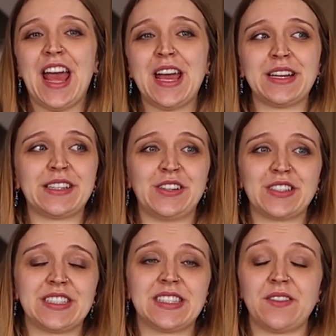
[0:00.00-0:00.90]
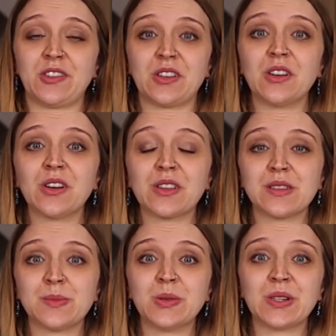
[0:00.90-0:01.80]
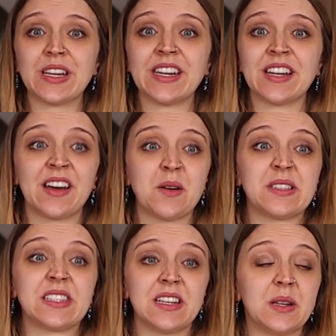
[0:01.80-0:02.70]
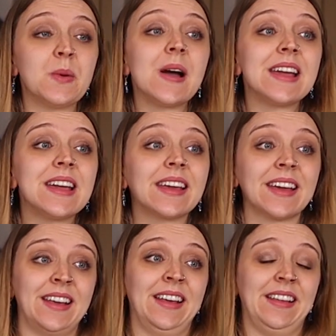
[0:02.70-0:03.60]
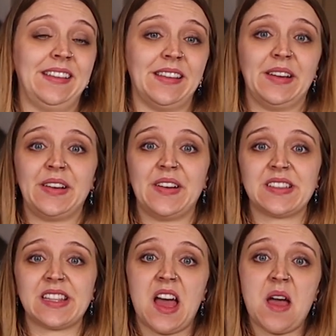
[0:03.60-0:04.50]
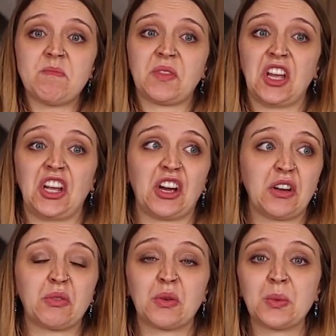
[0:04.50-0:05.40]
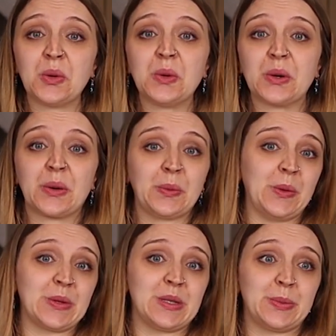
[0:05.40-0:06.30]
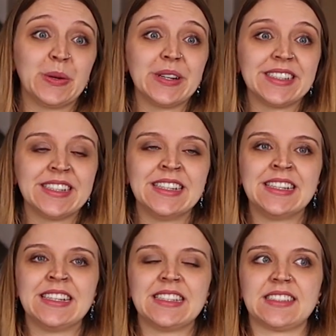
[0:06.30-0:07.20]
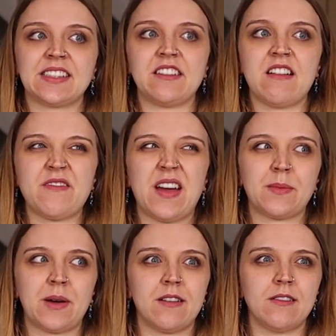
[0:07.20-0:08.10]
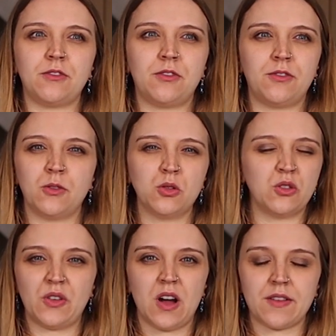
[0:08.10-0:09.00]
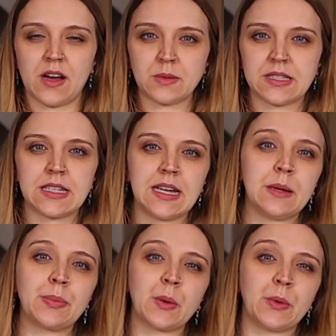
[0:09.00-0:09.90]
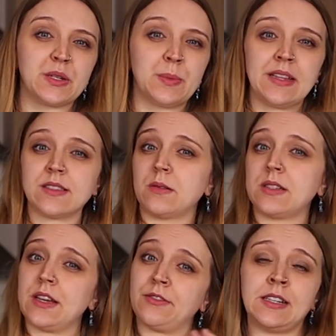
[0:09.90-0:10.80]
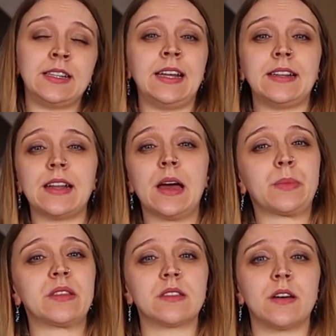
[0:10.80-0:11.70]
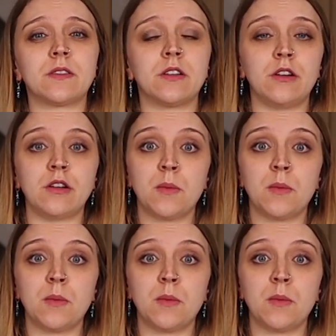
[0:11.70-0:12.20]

It got to 7 o'clock this morning and I was still awake, so I was like, gonna go for a walk, what's the point? So I've had about 4 or 5 hours sleep, which means I'll definitely need a nap this afternoon.